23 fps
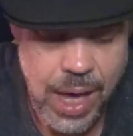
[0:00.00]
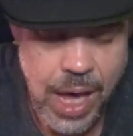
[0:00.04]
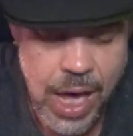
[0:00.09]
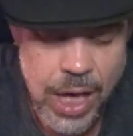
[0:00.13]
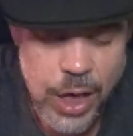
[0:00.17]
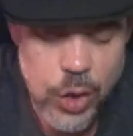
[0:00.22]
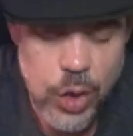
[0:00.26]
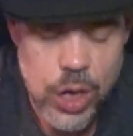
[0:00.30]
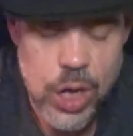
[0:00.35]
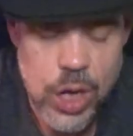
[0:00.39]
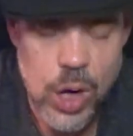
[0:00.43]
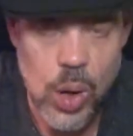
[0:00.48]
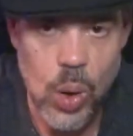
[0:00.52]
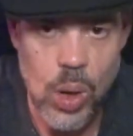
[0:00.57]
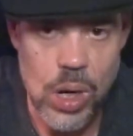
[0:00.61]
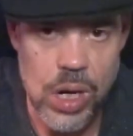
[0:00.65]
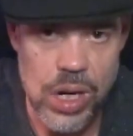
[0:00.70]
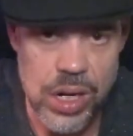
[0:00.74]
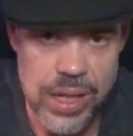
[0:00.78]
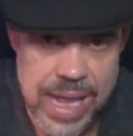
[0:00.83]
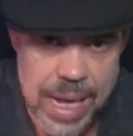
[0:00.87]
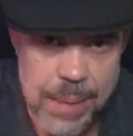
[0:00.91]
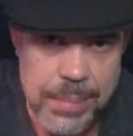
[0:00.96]
You could
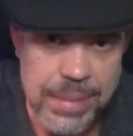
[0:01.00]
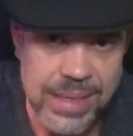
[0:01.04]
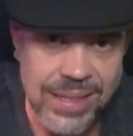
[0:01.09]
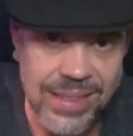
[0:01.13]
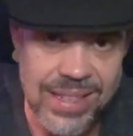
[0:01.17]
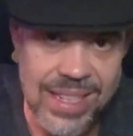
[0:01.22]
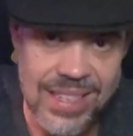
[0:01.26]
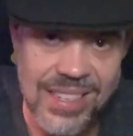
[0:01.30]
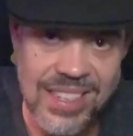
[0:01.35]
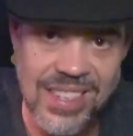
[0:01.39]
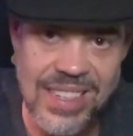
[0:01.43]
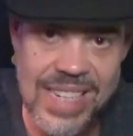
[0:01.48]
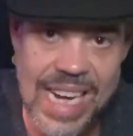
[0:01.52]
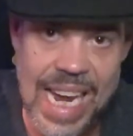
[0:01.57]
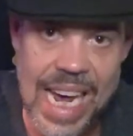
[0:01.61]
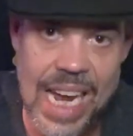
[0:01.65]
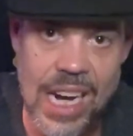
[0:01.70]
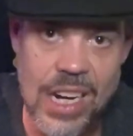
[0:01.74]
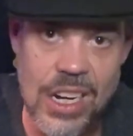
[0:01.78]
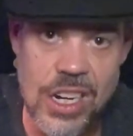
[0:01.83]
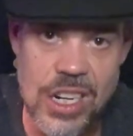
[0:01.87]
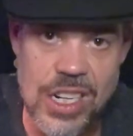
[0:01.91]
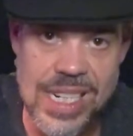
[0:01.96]
order them as the
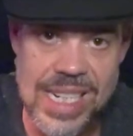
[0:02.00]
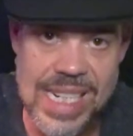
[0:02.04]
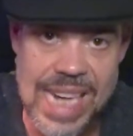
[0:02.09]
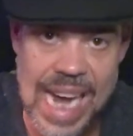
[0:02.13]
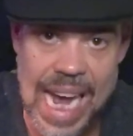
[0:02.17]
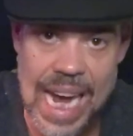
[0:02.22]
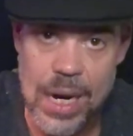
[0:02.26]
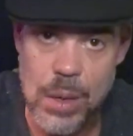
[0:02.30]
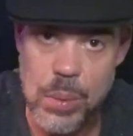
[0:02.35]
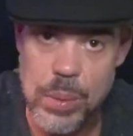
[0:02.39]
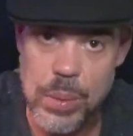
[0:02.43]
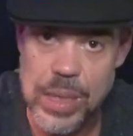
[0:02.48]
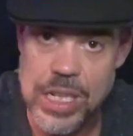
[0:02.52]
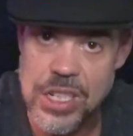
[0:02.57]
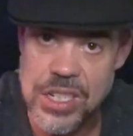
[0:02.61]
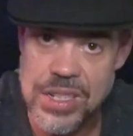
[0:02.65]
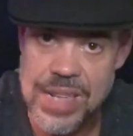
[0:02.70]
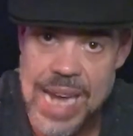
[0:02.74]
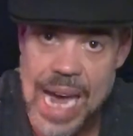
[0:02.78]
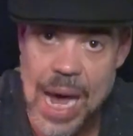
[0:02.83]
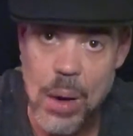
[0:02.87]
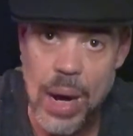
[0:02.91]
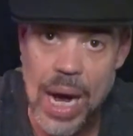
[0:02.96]
standard deck, which is
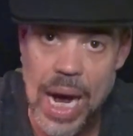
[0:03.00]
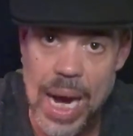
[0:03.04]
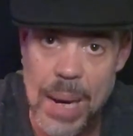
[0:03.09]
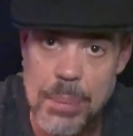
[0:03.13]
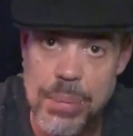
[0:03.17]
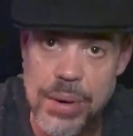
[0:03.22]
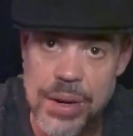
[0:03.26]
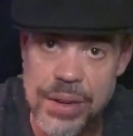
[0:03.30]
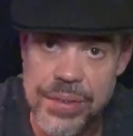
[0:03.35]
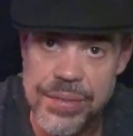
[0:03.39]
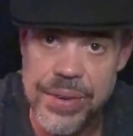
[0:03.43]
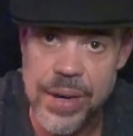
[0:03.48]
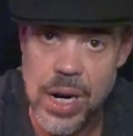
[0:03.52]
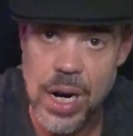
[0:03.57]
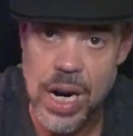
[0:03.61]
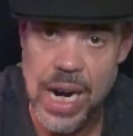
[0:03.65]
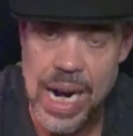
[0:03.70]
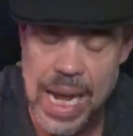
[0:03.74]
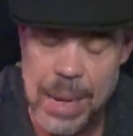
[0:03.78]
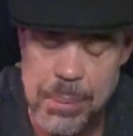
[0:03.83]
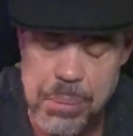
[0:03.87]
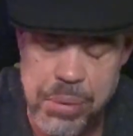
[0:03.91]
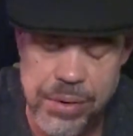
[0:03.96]
how I prefer
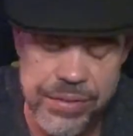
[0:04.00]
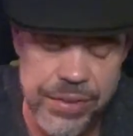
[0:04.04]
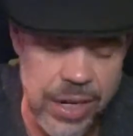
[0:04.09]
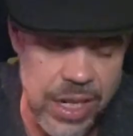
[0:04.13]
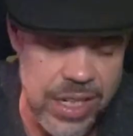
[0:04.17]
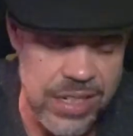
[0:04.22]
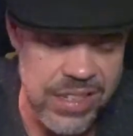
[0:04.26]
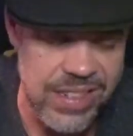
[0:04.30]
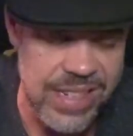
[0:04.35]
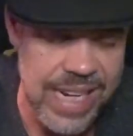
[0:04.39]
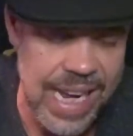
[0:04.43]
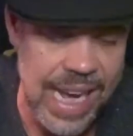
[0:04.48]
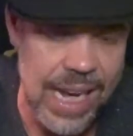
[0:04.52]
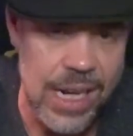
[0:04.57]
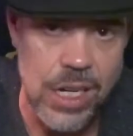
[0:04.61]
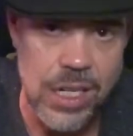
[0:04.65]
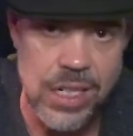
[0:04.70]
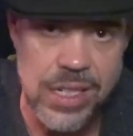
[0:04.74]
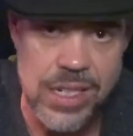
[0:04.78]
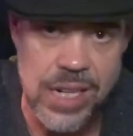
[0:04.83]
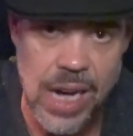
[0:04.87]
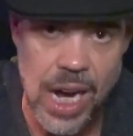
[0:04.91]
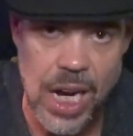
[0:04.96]
it. I prefer a
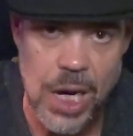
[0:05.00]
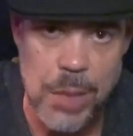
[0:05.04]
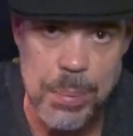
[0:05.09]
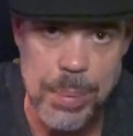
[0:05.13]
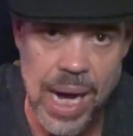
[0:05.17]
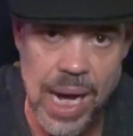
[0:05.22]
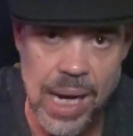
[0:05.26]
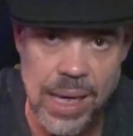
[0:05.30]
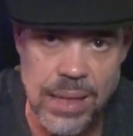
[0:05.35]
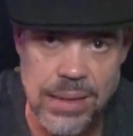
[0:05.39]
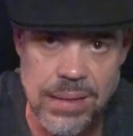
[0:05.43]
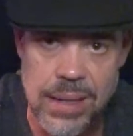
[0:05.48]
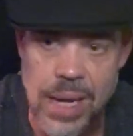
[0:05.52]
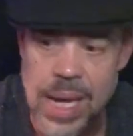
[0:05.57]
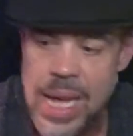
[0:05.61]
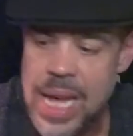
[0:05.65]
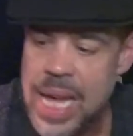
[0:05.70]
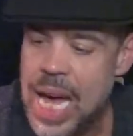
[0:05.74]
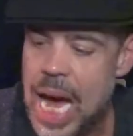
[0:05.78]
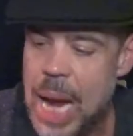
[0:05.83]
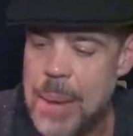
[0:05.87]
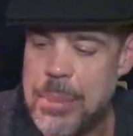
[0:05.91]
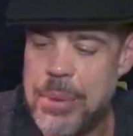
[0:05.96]
standard tuck box.
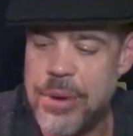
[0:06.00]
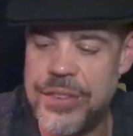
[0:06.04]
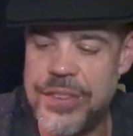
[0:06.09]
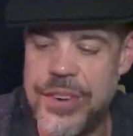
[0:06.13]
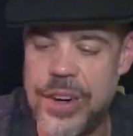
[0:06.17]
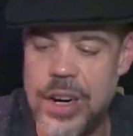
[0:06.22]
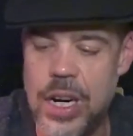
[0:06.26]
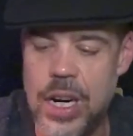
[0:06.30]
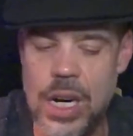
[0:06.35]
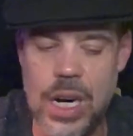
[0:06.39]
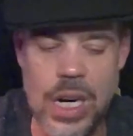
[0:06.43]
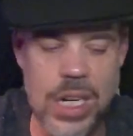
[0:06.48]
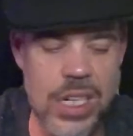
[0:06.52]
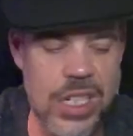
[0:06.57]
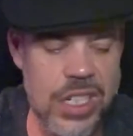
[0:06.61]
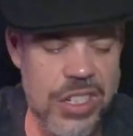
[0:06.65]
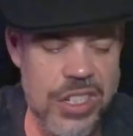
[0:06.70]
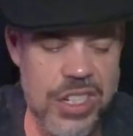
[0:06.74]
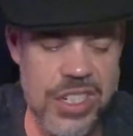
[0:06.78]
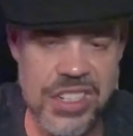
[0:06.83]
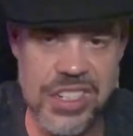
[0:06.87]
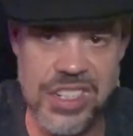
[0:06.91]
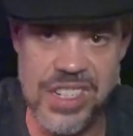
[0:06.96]
I prefer
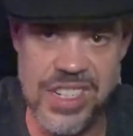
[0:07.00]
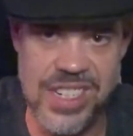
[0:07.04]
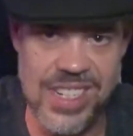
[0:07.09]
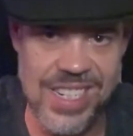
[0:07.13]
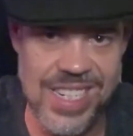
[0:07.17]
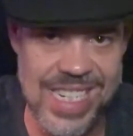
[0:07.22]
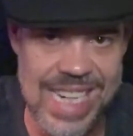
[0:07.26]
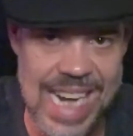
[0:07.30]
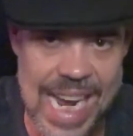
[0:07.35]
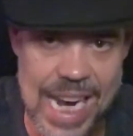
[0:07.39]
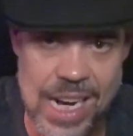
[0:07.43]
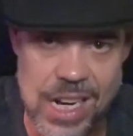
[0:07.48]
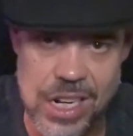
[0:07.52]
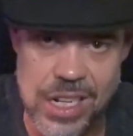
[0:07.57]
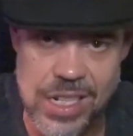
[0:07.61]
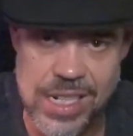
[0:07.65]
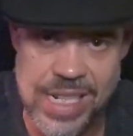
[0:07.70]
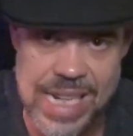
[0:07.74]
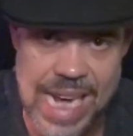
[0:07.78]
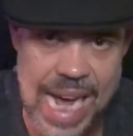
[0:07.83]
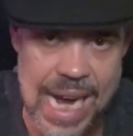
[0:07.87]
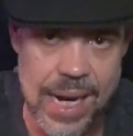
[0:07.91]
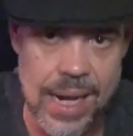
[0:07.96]
just standard
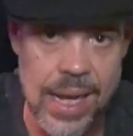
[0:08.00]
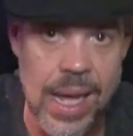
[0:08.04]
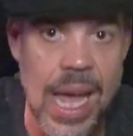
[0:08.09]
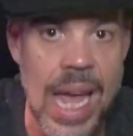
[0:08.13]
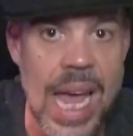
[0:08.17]
deck.